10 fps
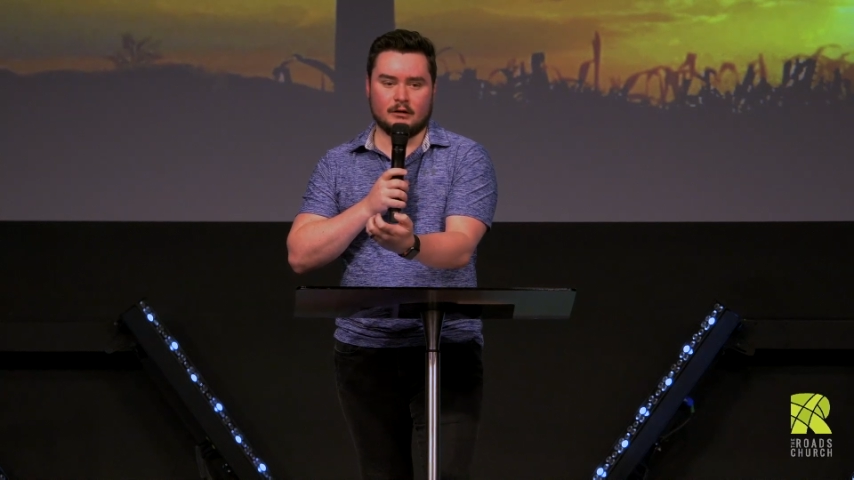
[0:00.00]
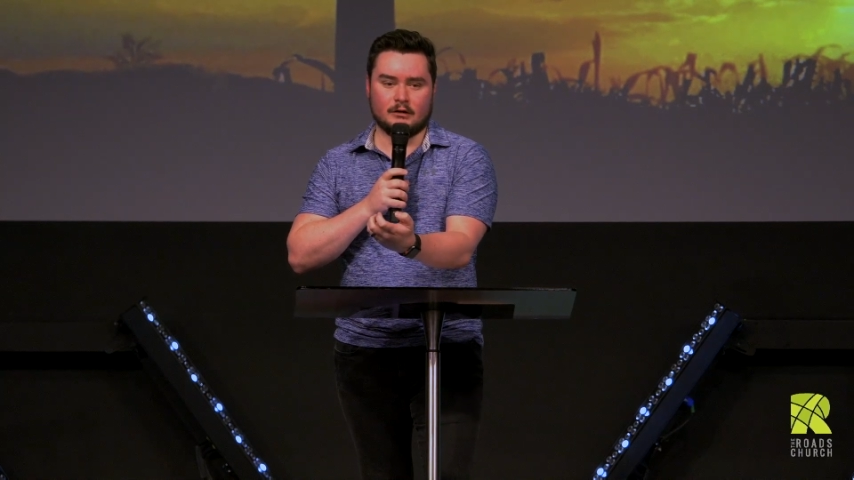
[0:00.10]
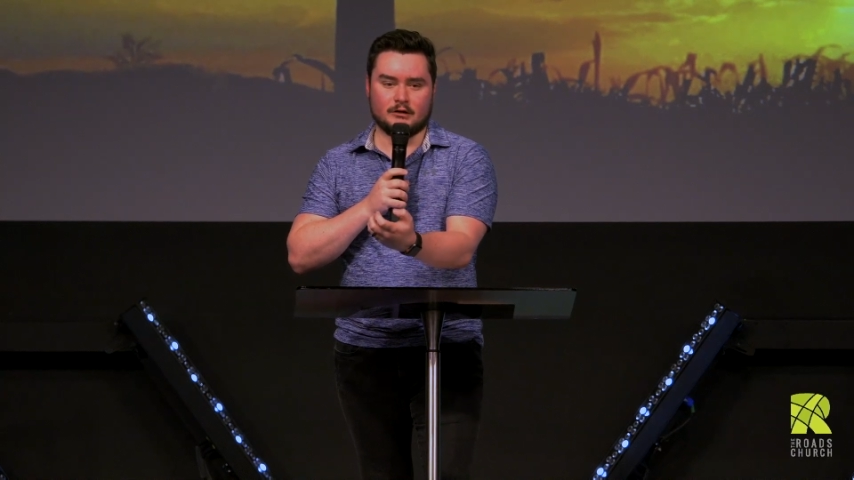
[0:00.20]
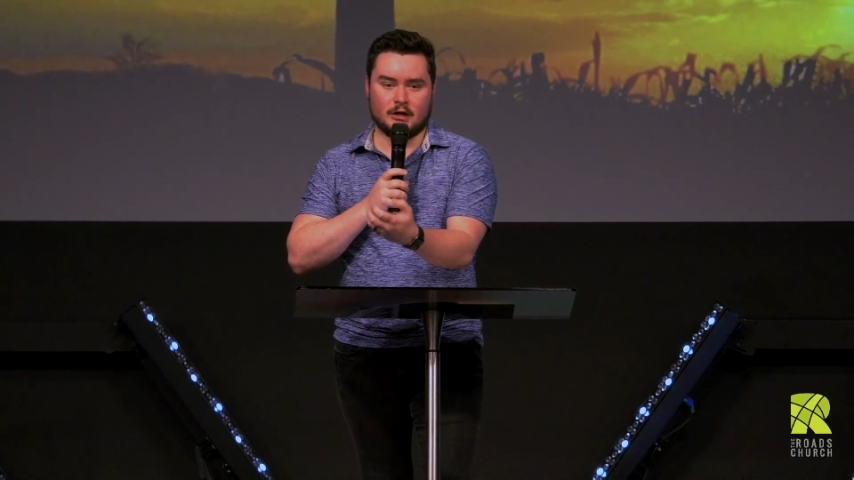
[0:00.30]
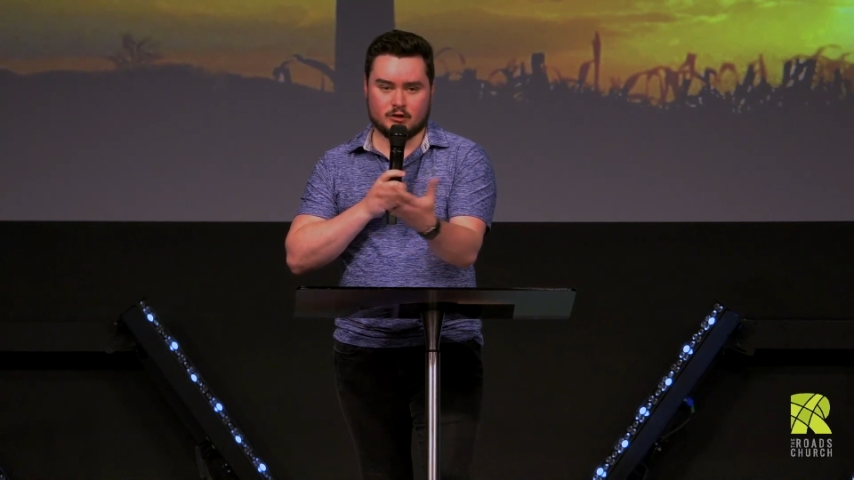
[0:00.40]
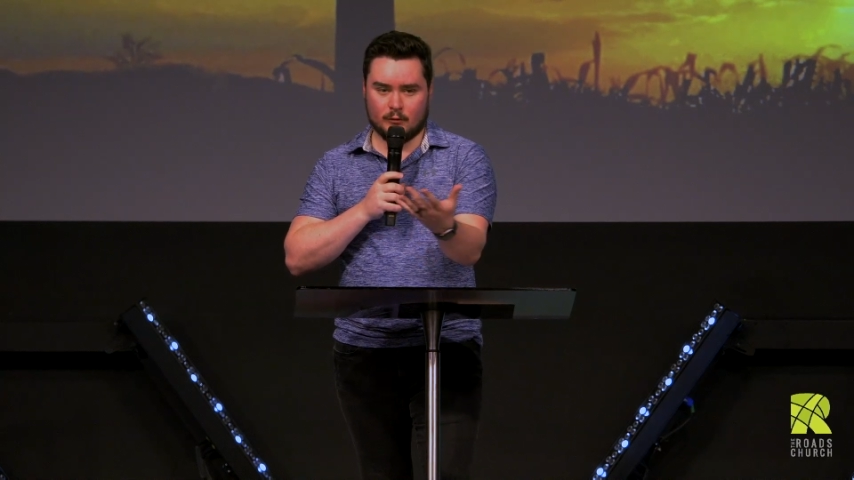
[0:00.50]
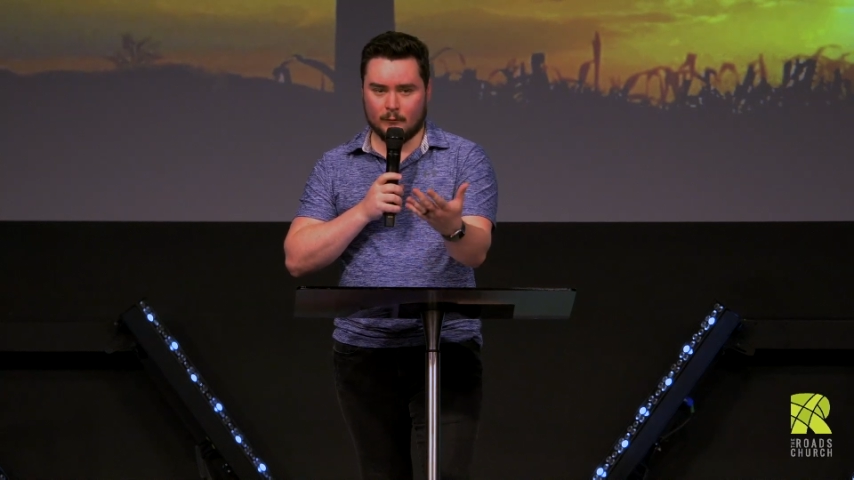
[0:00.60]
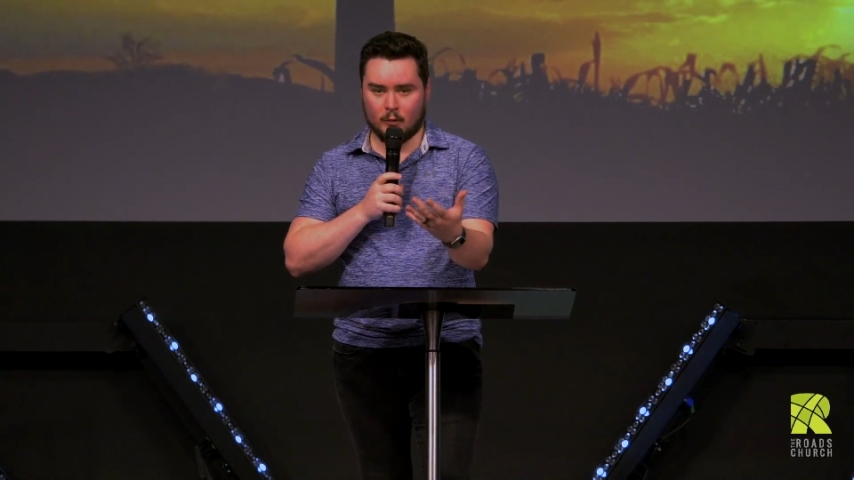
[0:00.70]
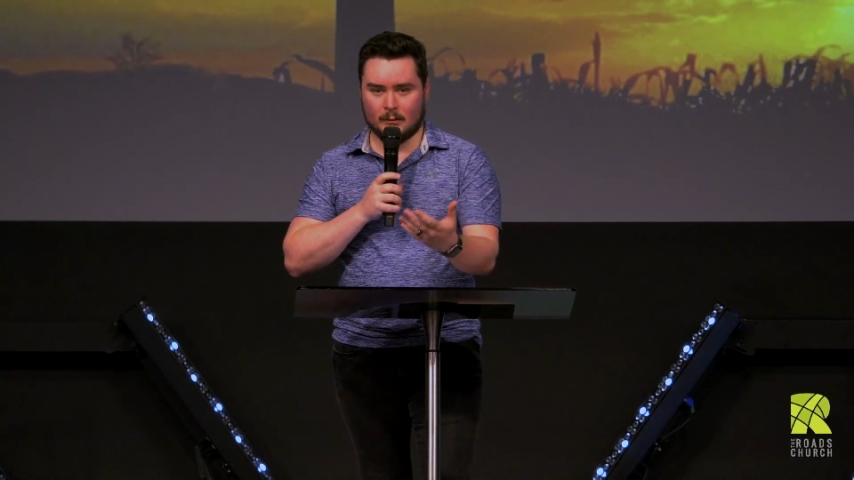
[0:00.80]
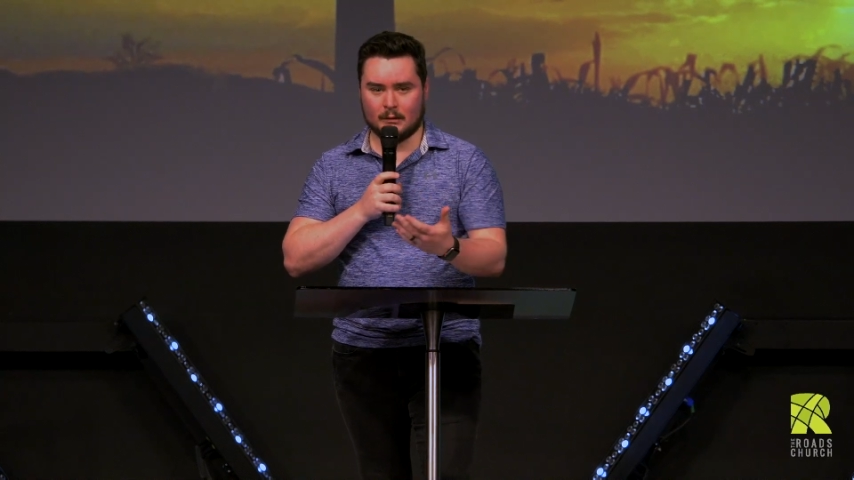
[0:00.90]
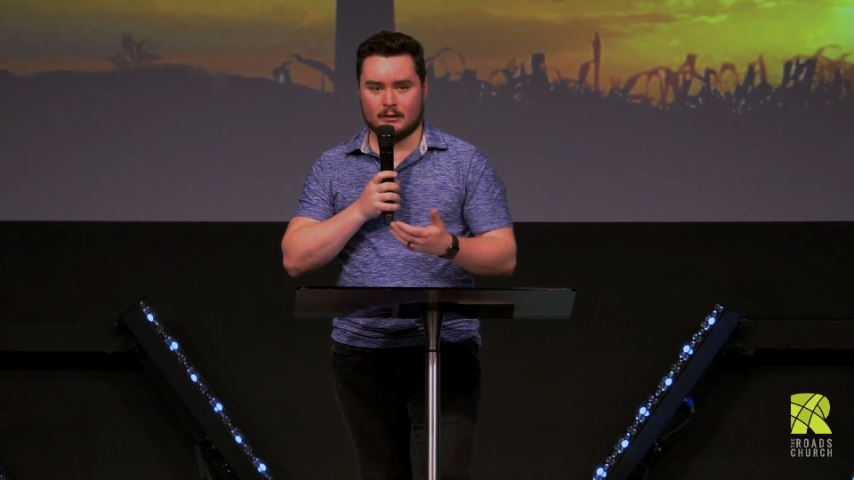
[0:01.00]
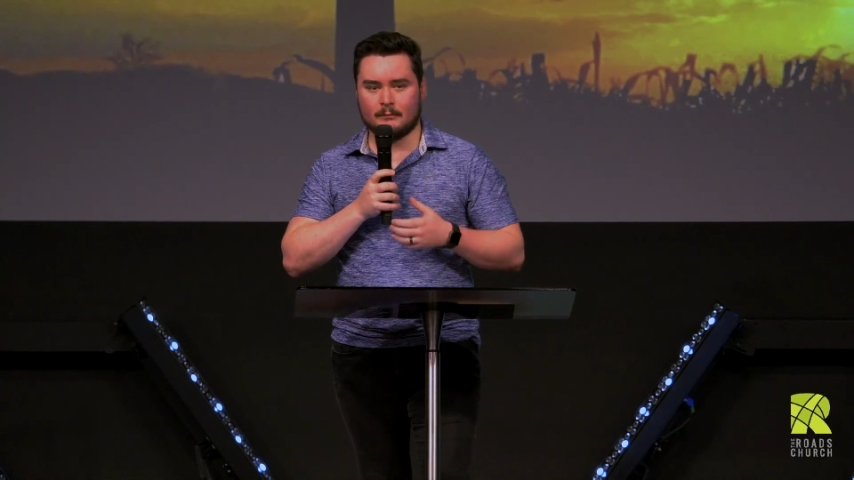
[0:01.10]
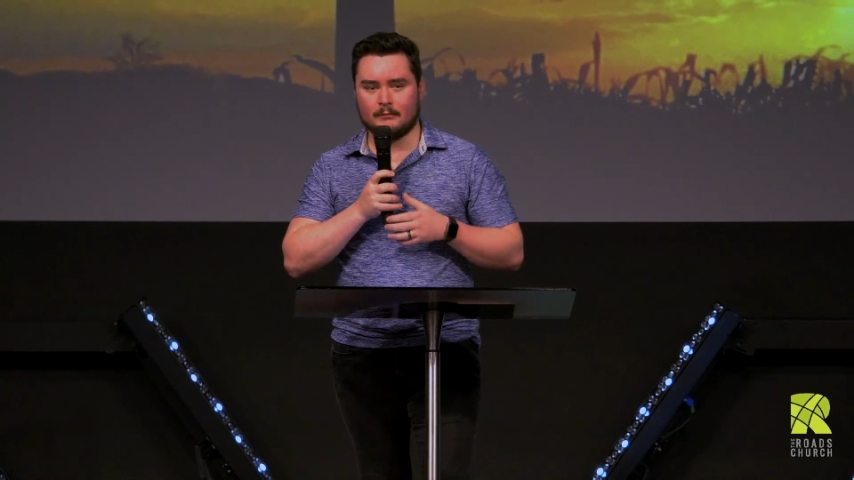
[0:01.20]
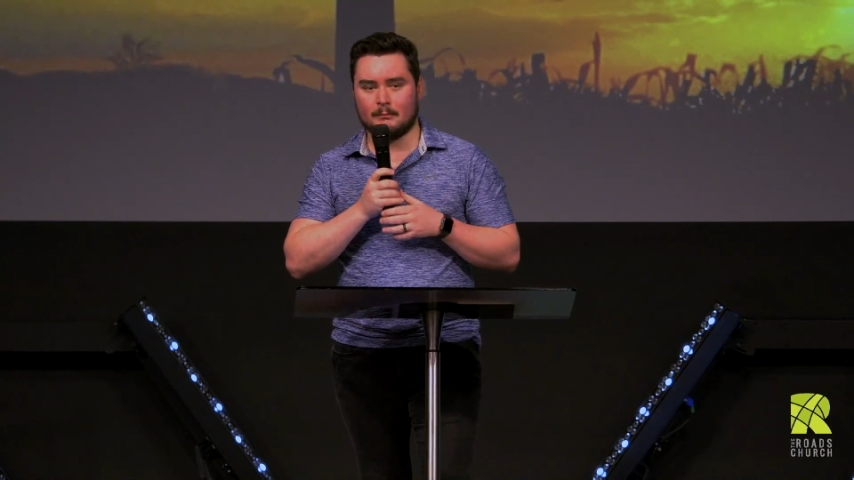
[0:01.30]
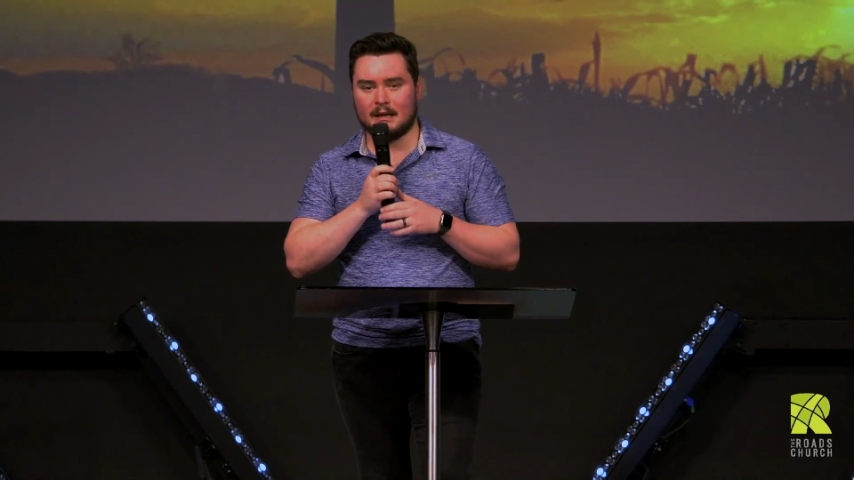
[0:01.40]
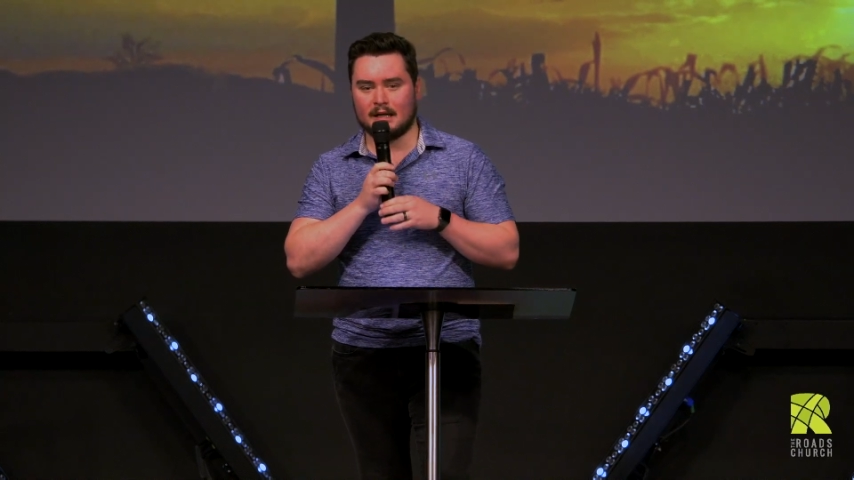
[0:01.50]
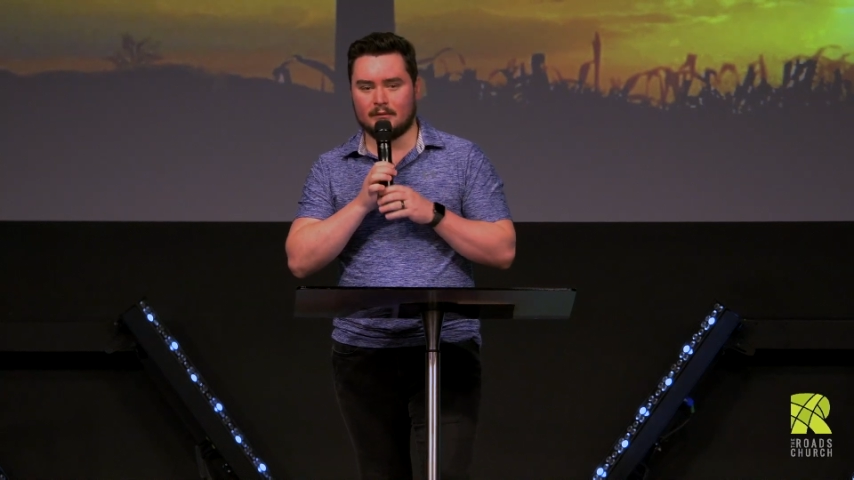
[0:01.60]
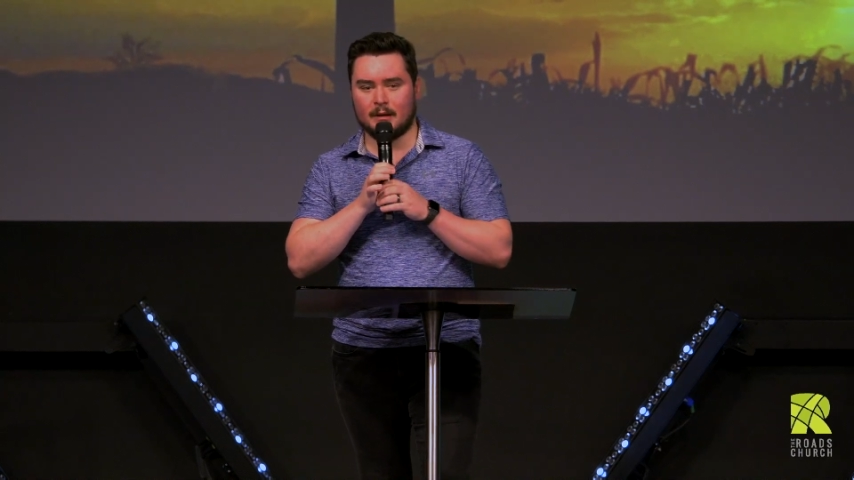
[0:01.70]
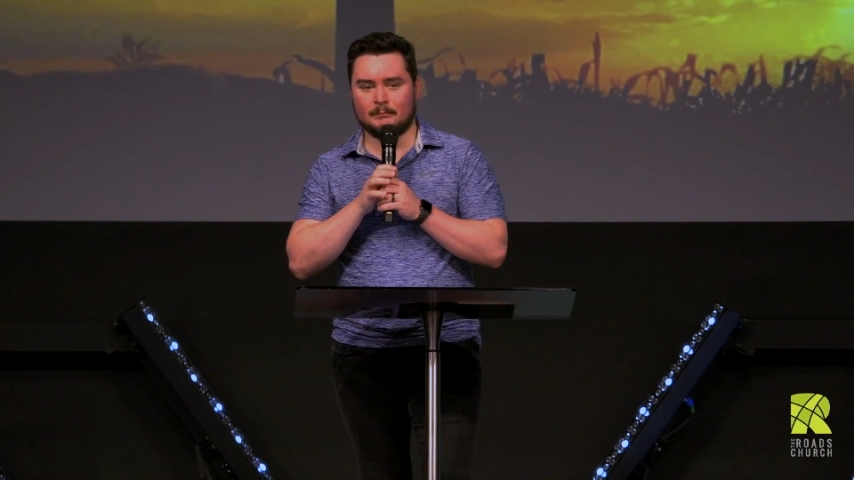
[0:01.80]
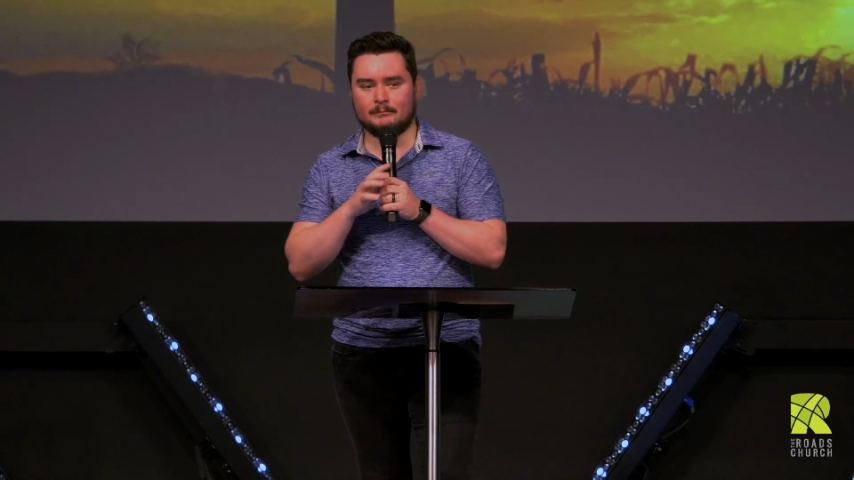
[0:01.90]
Dutch Reformed, many of
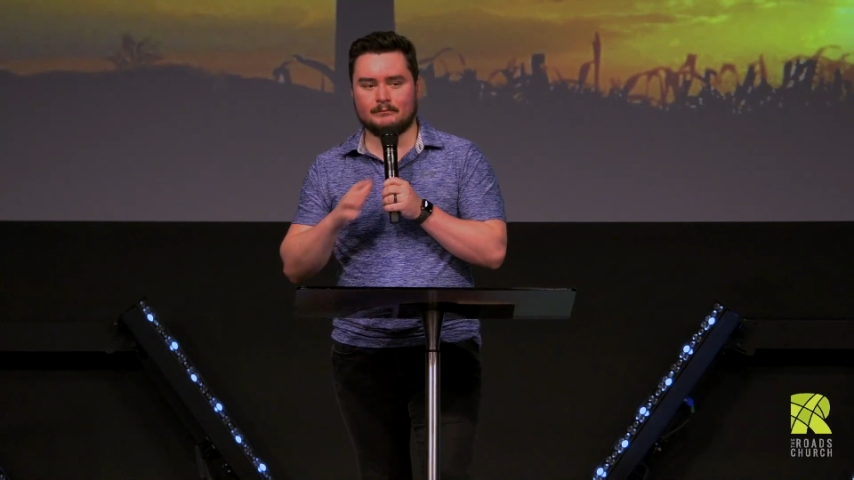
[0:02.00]
them.